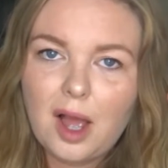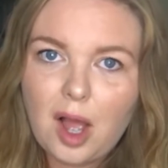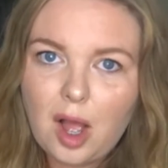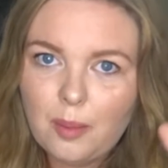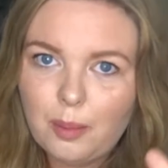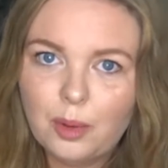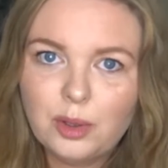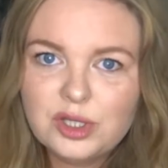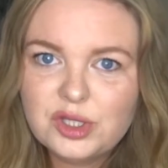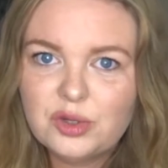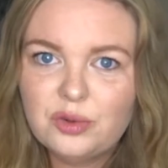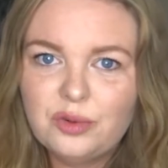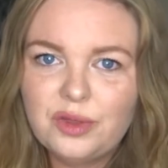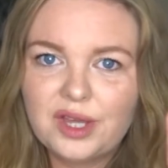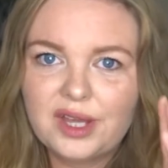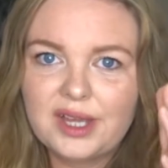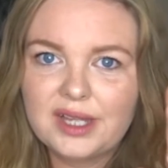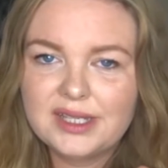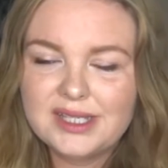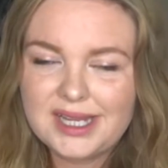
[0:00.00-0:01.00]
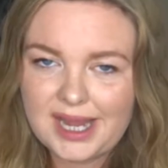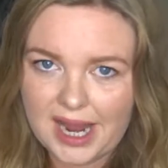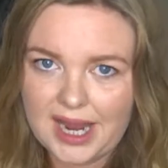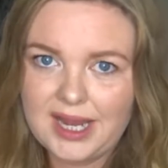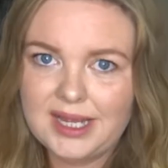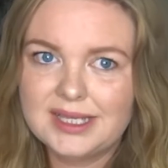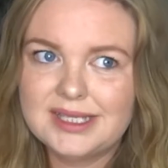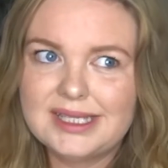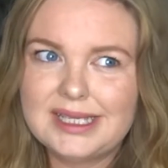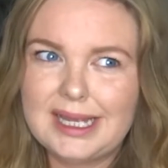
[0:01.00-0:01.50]
a bottle that
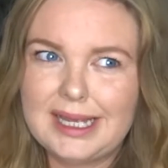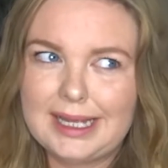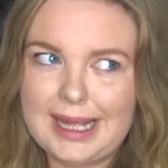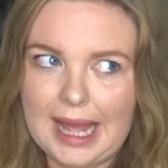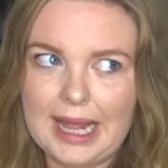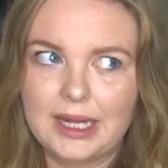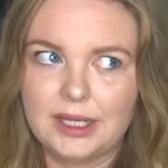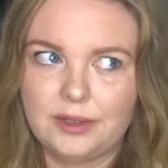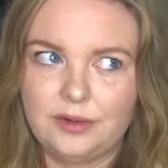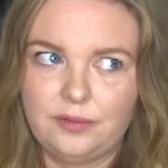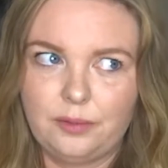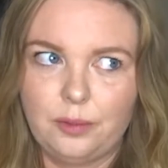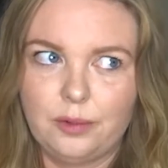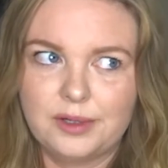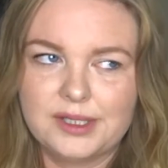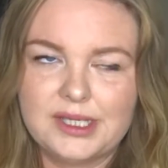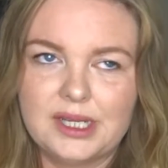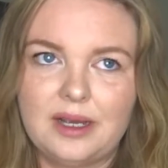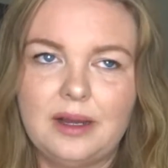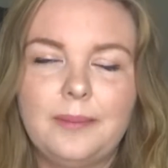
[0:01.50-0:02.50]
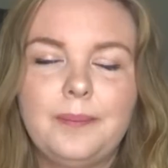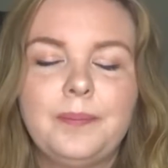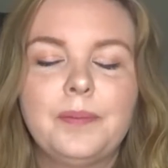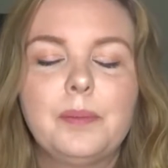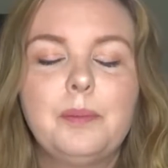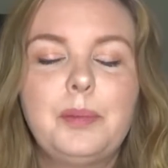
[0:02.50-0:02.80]
contains a gallon of water,